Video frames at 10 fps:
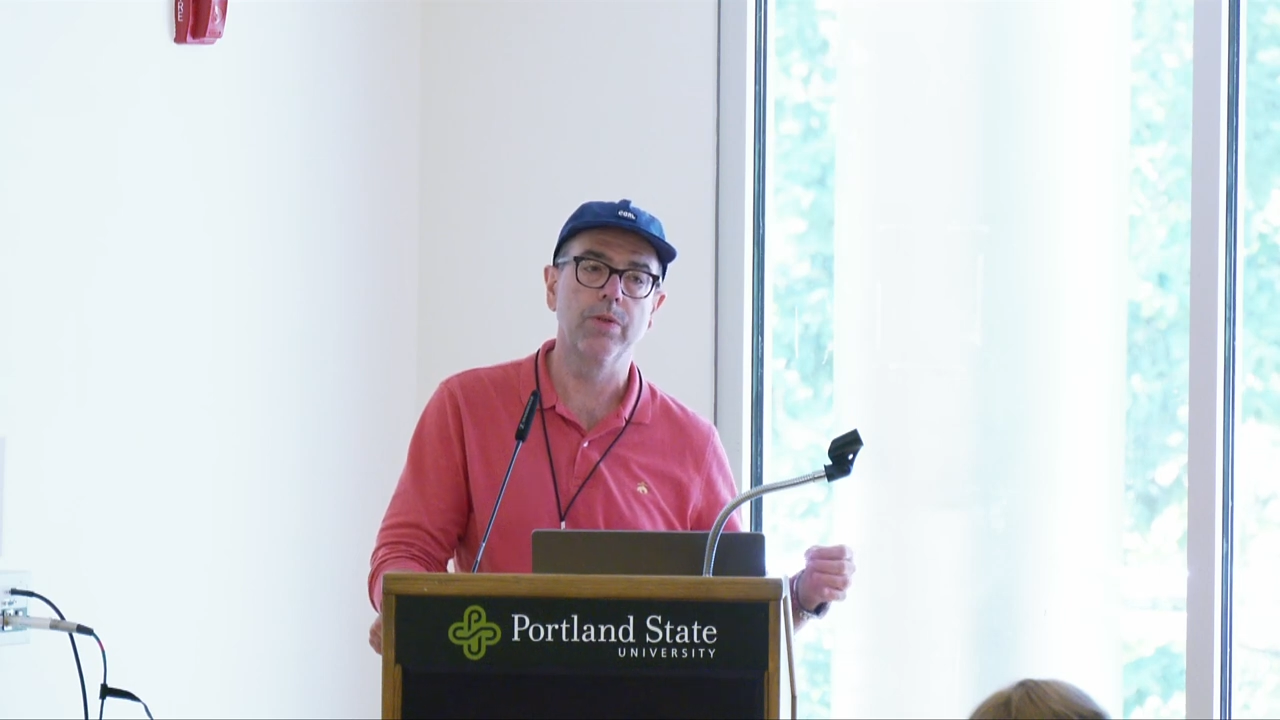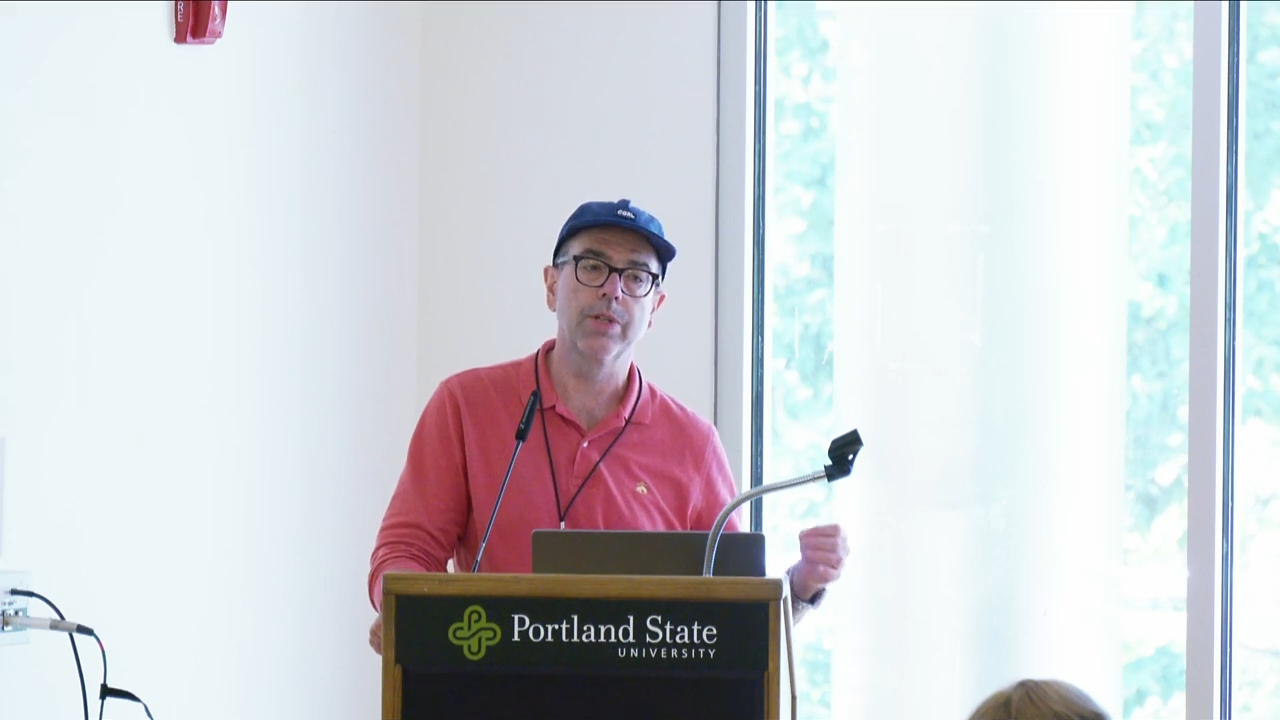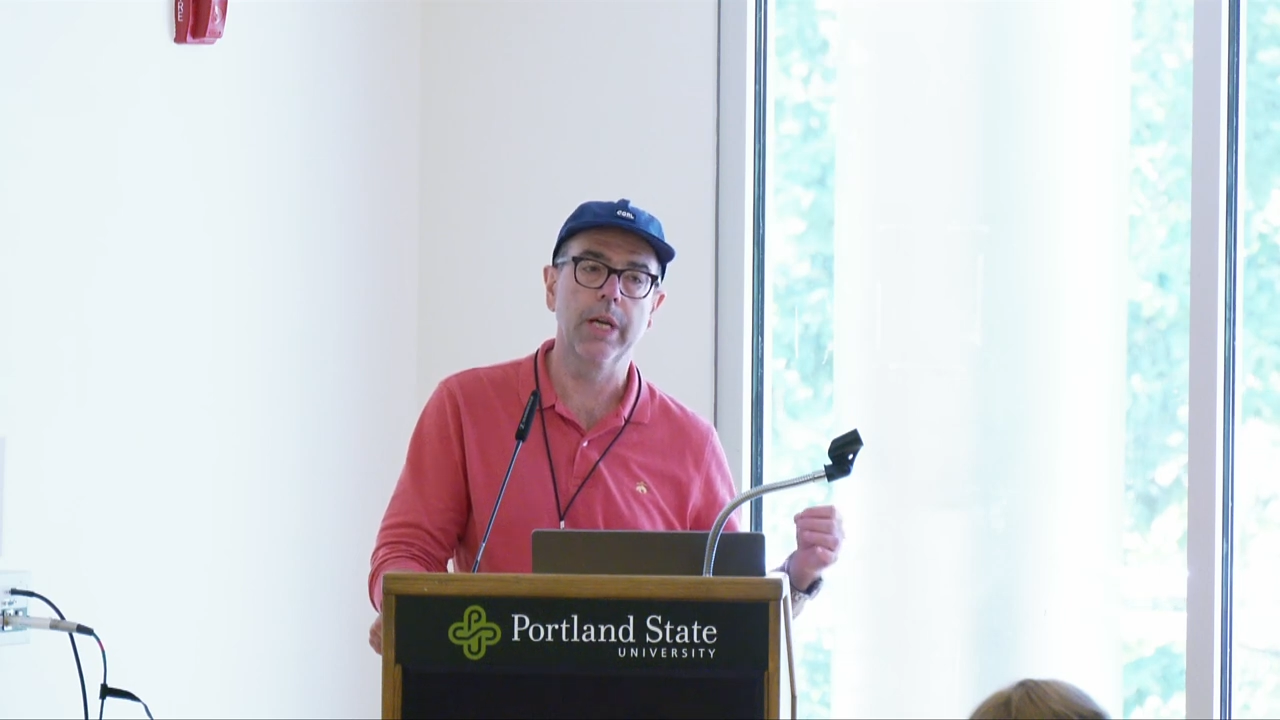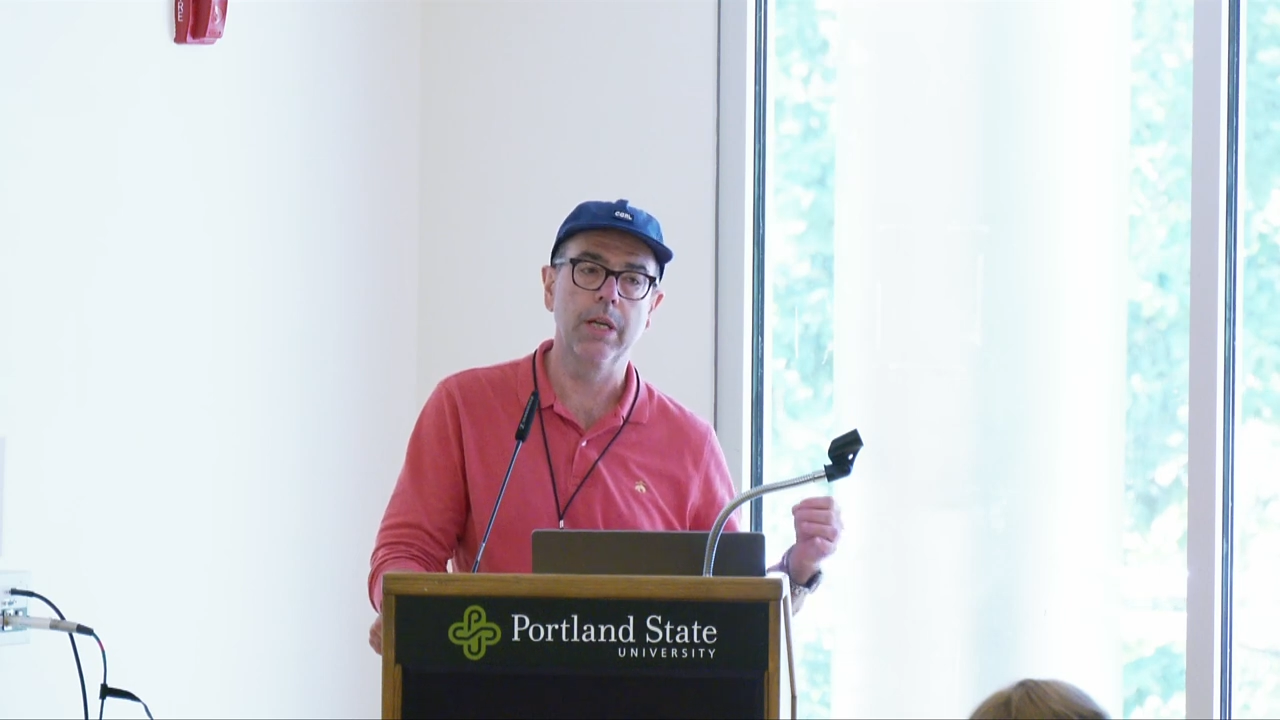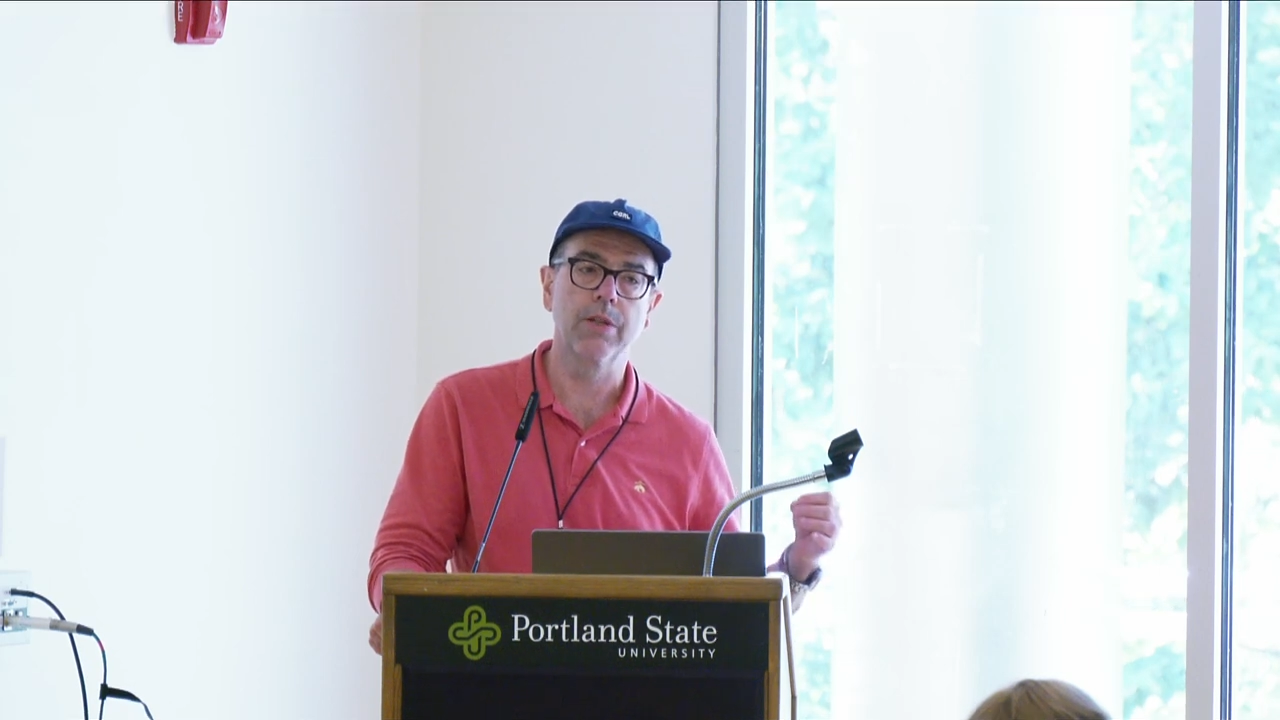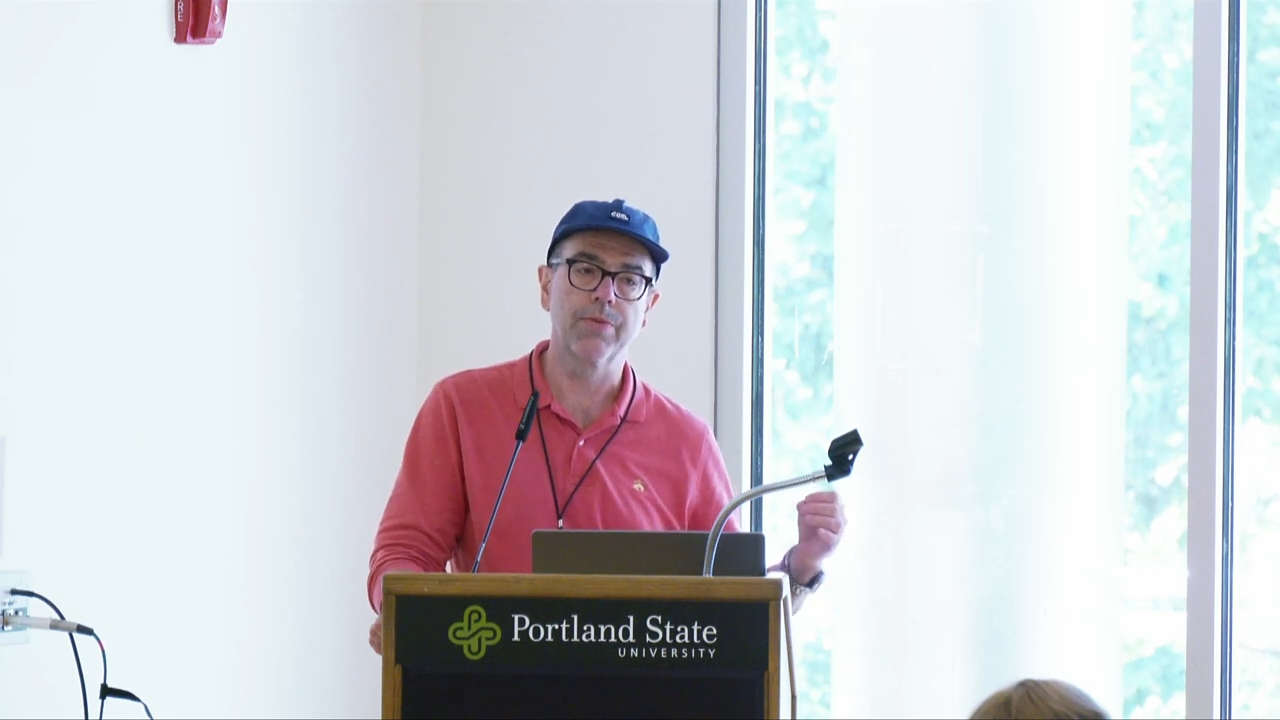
change